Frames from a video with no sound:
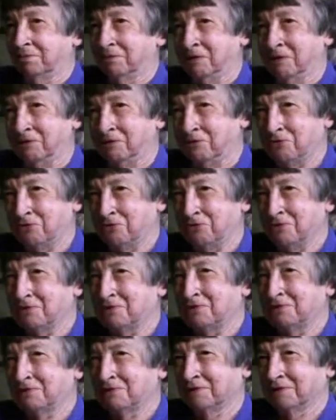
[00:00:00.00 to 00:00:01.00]
been through
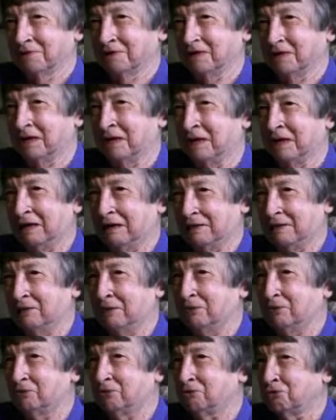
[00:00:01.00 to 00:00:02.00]
a lot,
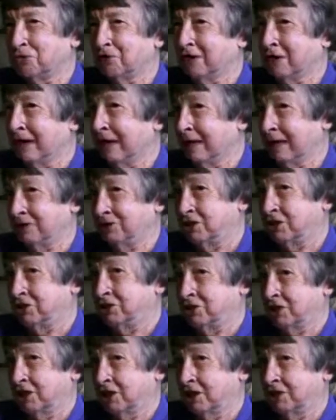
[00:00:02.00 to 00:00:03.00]
3 college
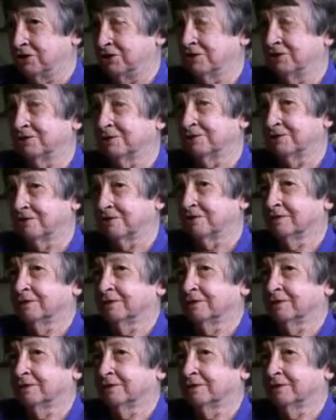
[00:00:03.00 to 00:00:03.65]
educations